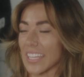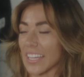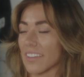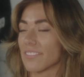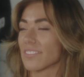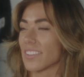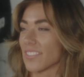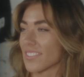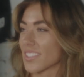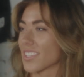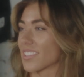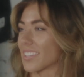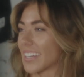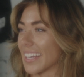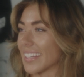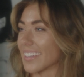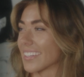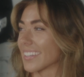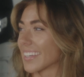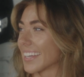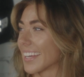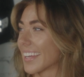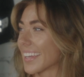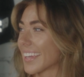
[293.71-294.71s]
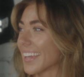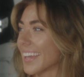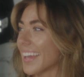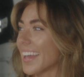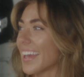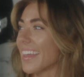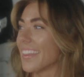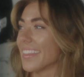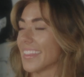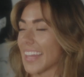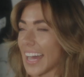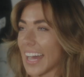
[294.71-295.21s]
the gift of surrendering,
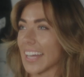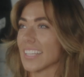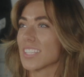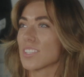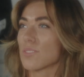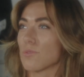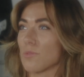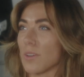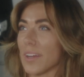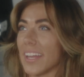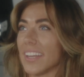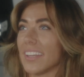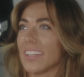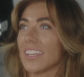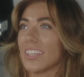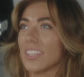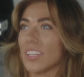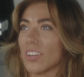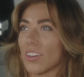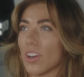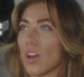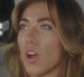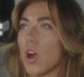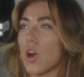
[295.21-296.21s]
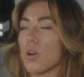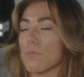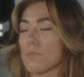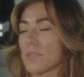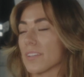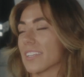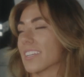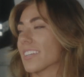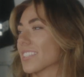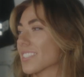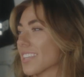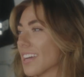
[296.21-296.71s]
that's when you're
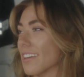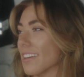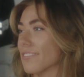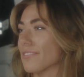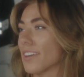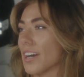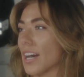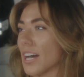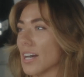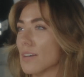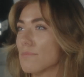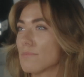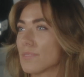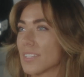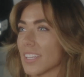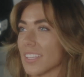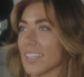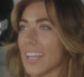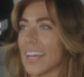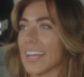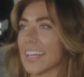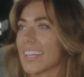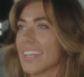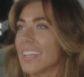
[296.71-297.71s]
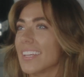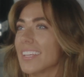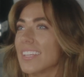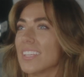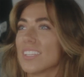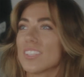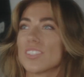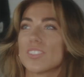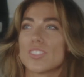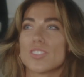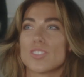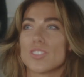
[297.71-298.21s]
opening yourself up to like
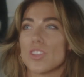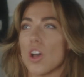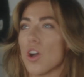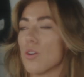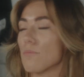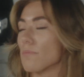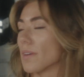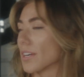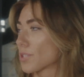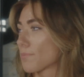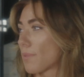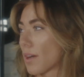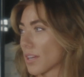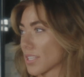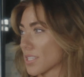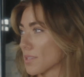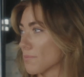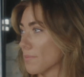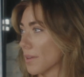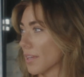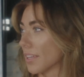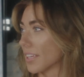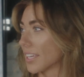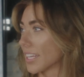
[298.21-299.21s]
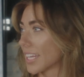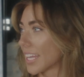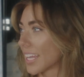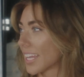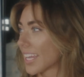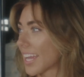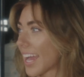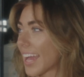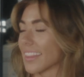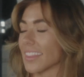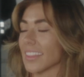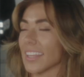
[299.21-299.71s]
so much
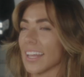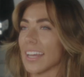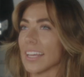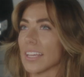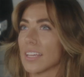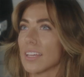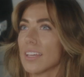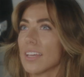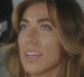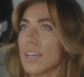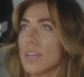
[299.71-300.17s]
possibility and like